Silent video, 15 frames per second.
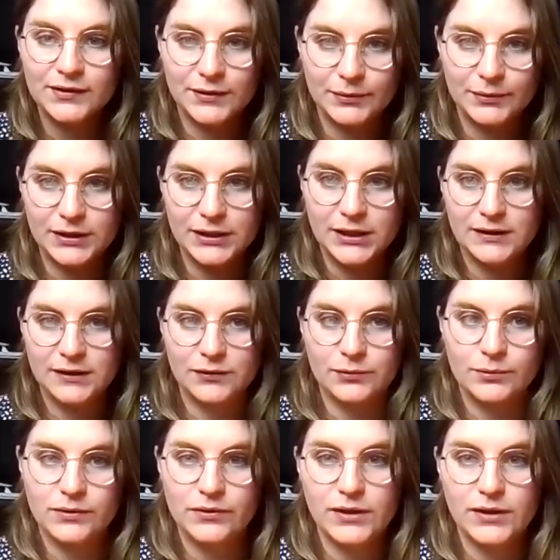that were leading to
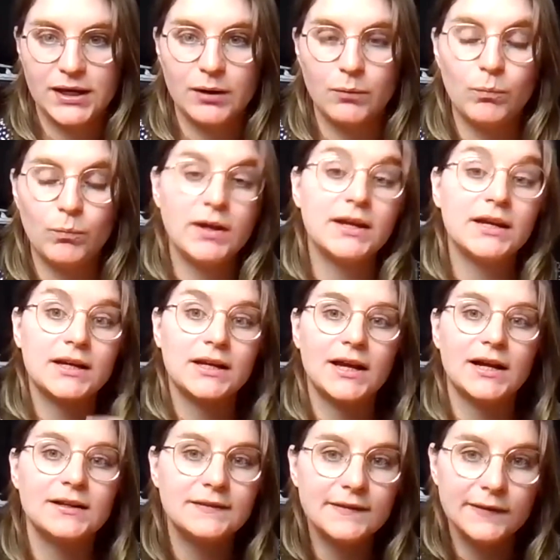a thing, and when it
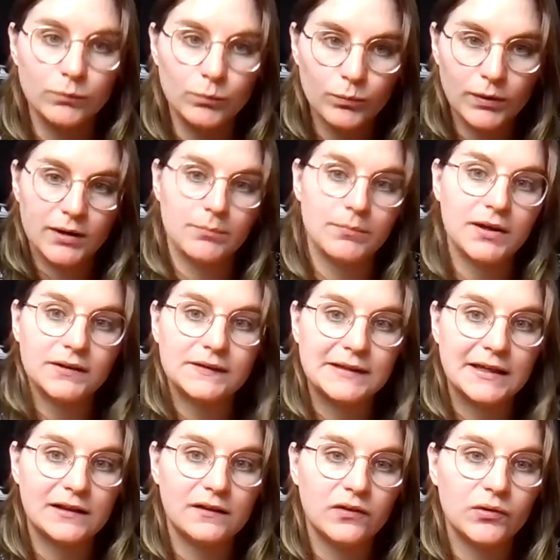connected and when it made
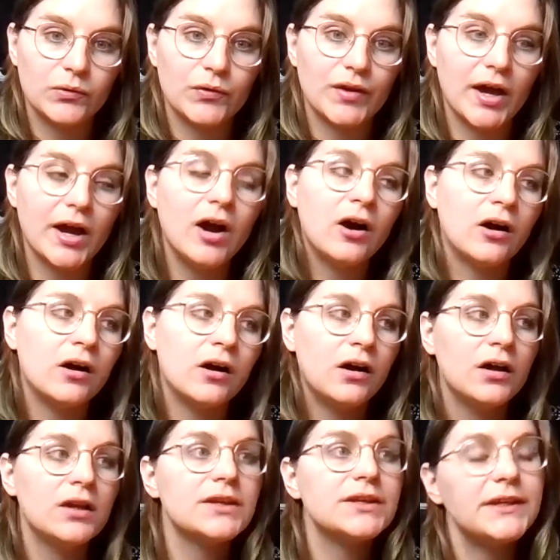sense, it was like,
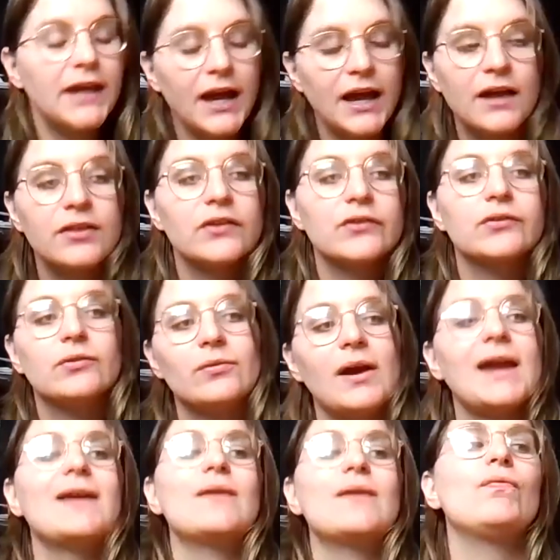yeah, that's
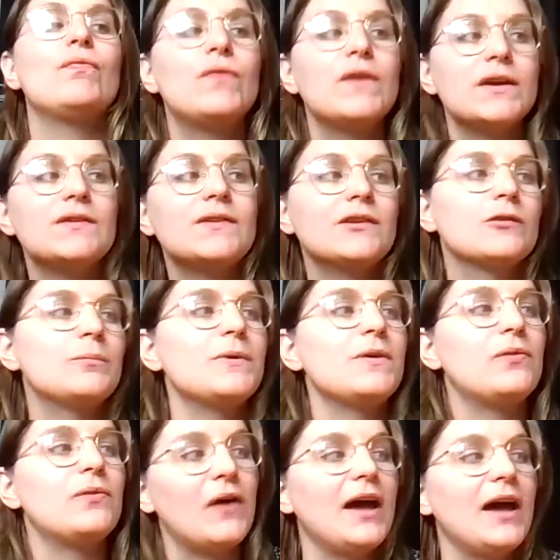great. This could be
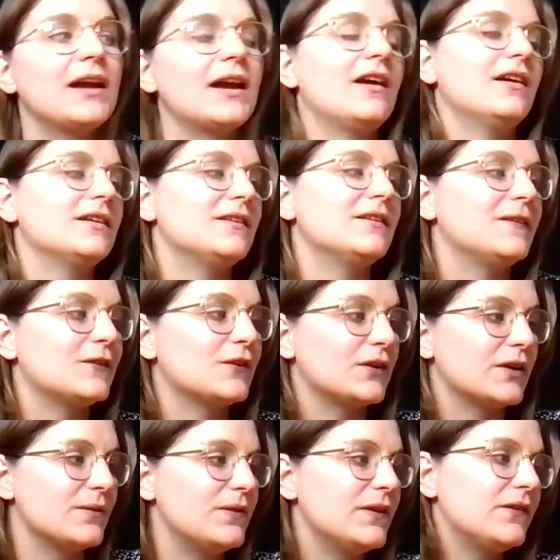that character story,
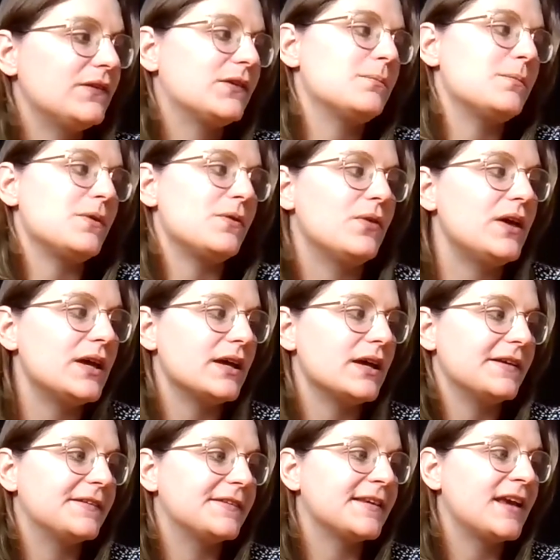and this could be
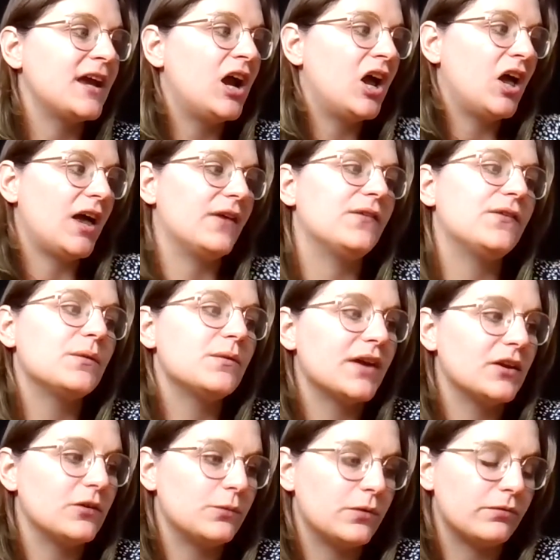this. And
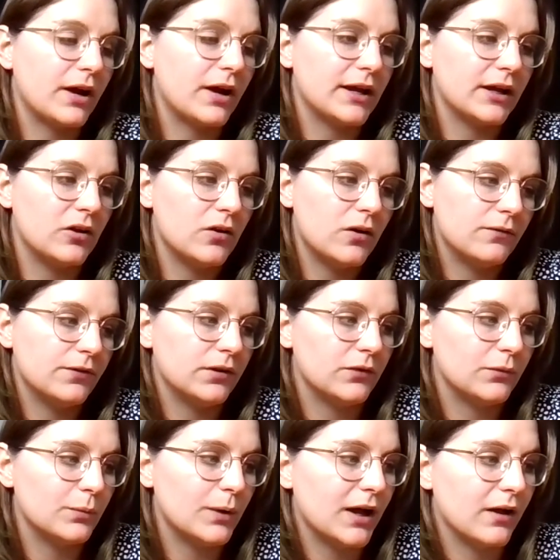sometimes with writing a novel
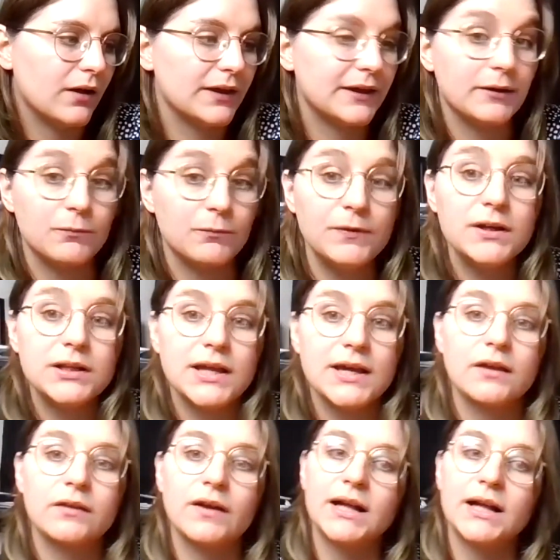as well, it can feel
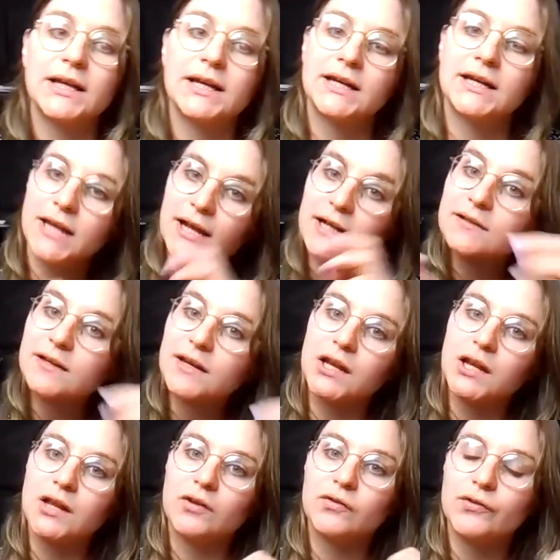like that, like connecting
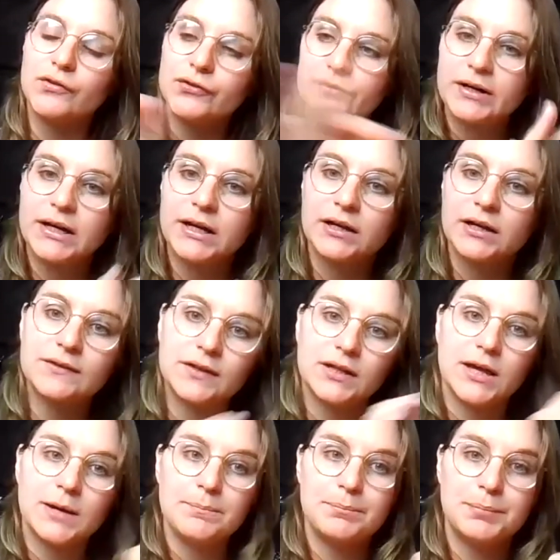these strings and
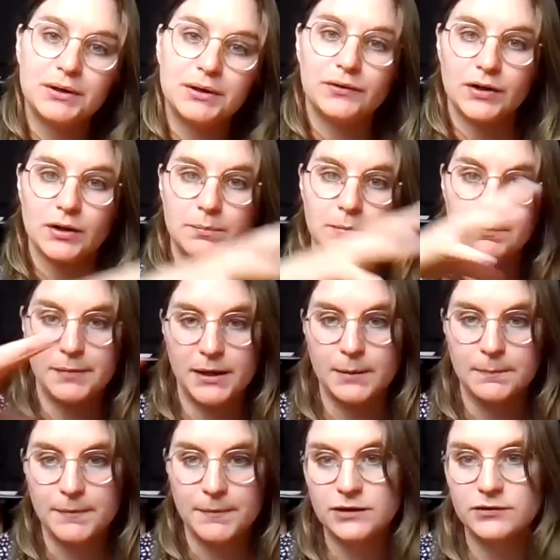like building up a bigger
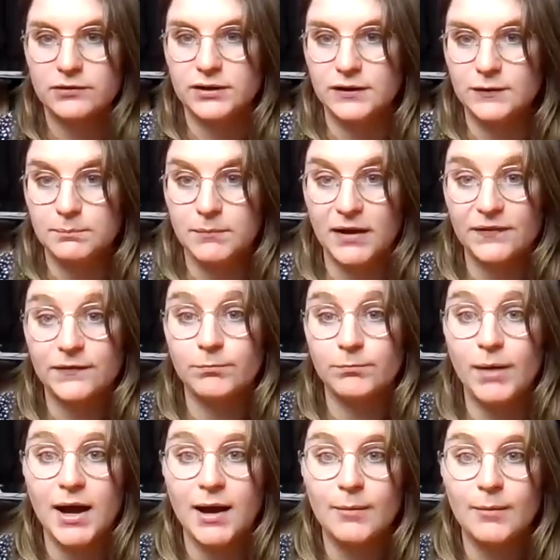picture in this massive
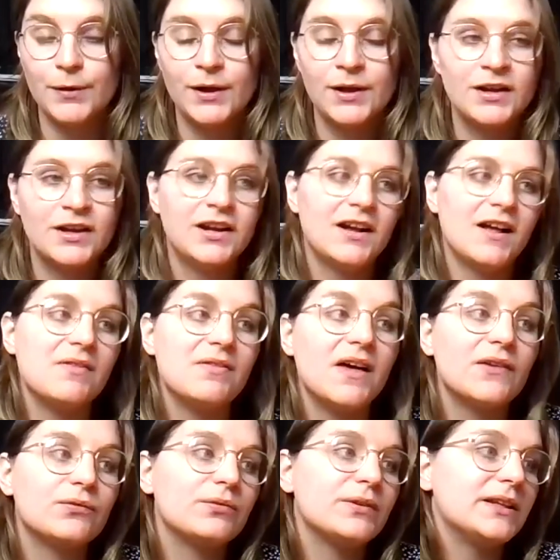map. And
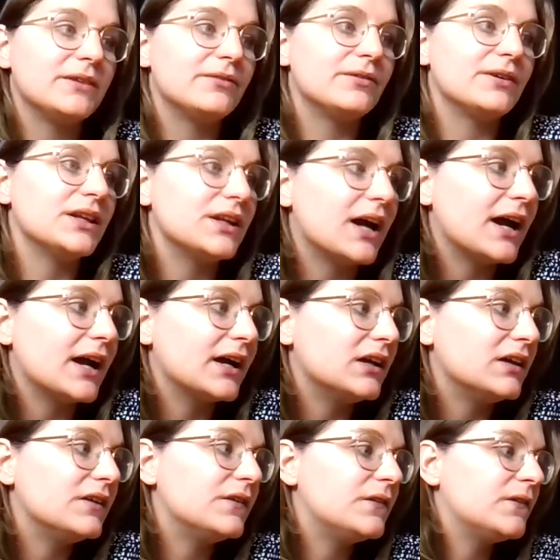that's really, really
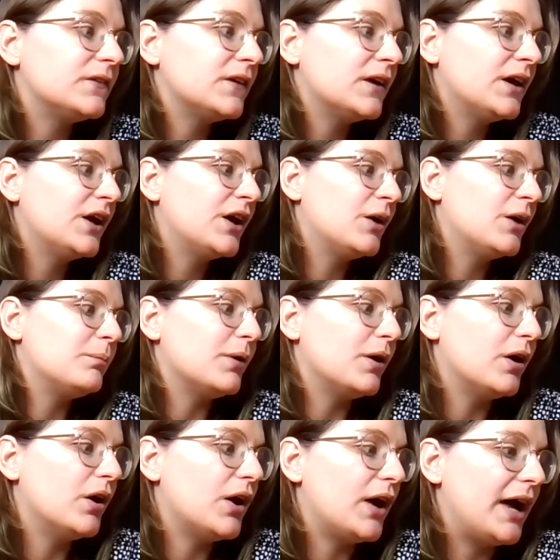nice.
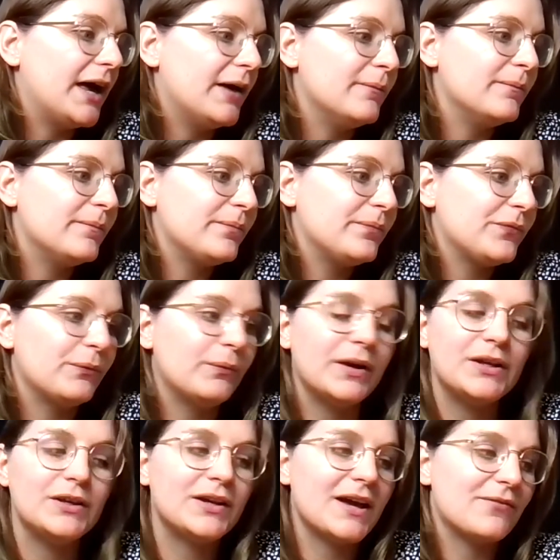But when
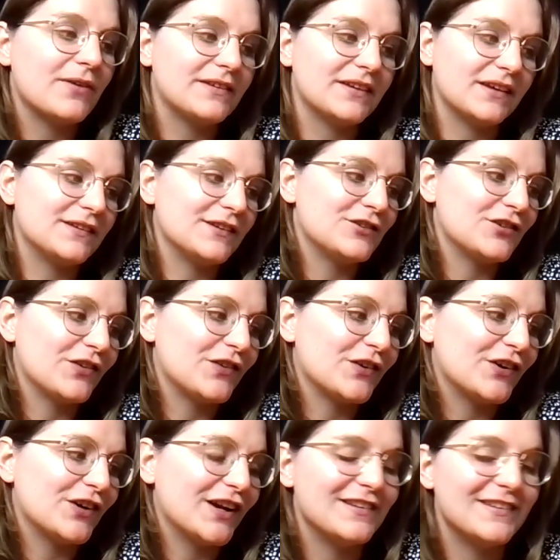you get a fantastic short
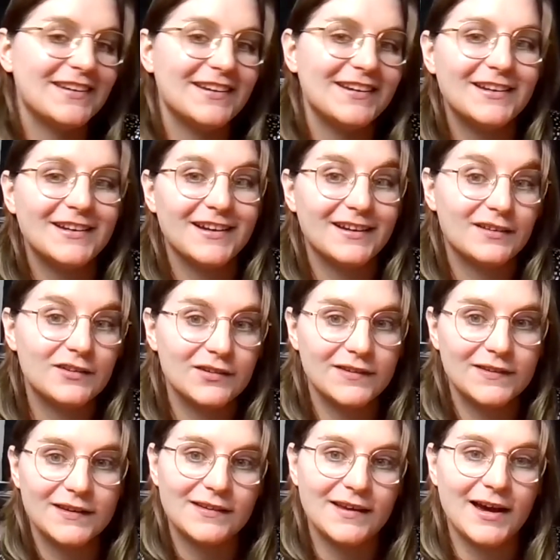story idea and you get to just
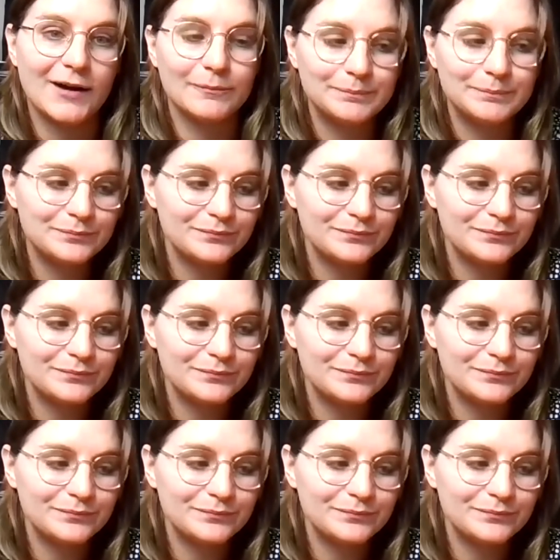sit down